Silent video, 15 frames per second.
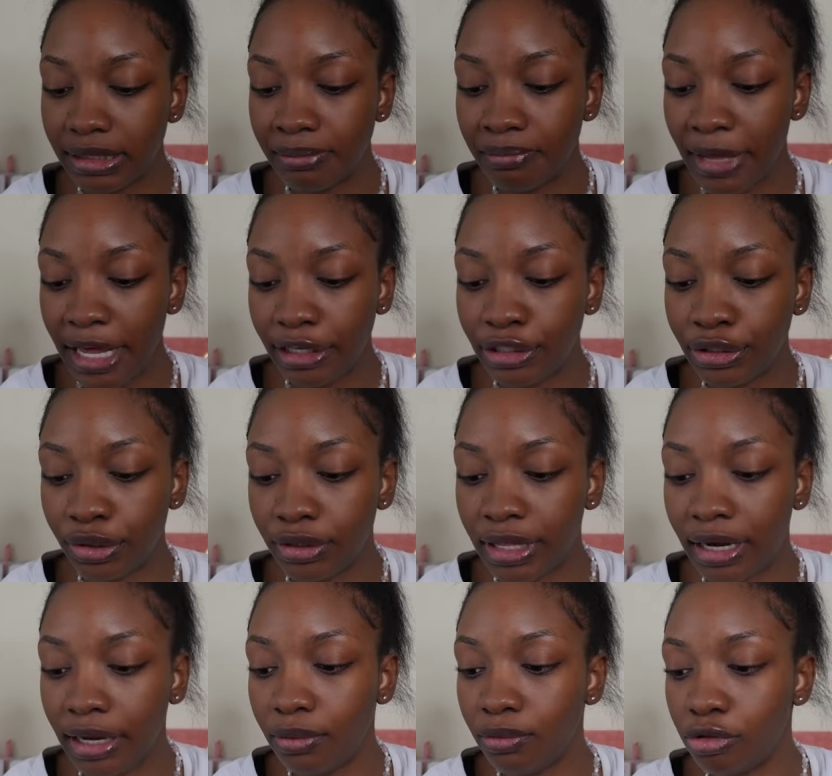to make sure
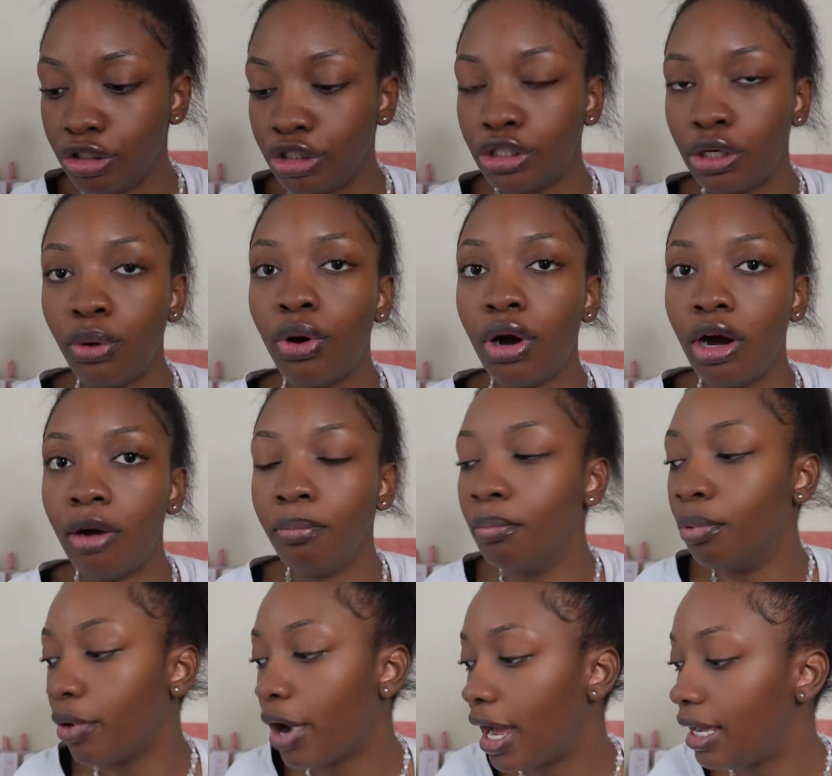that it will show up
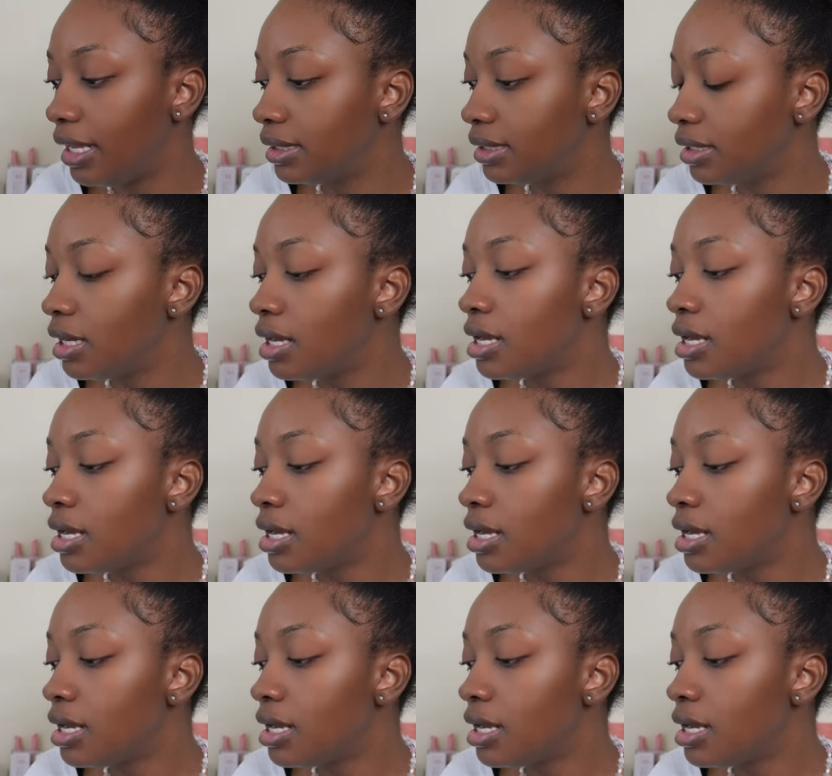bright